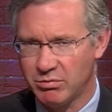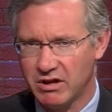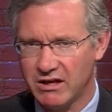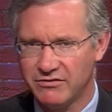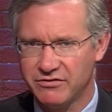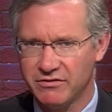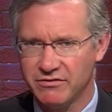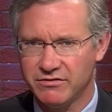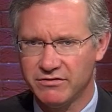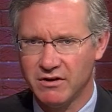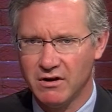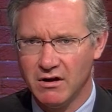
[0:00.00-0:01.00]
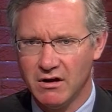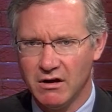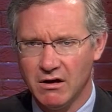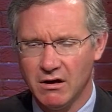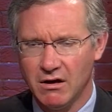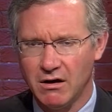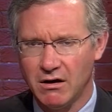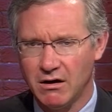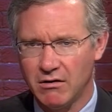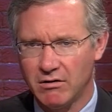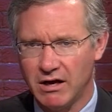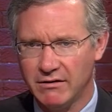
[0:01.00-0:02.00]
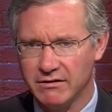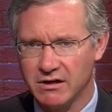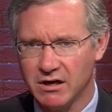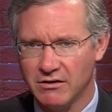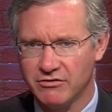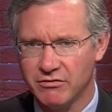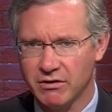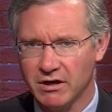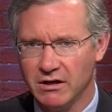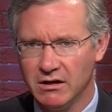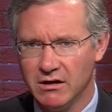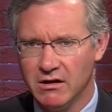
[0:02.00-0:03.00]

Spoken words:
places around the country.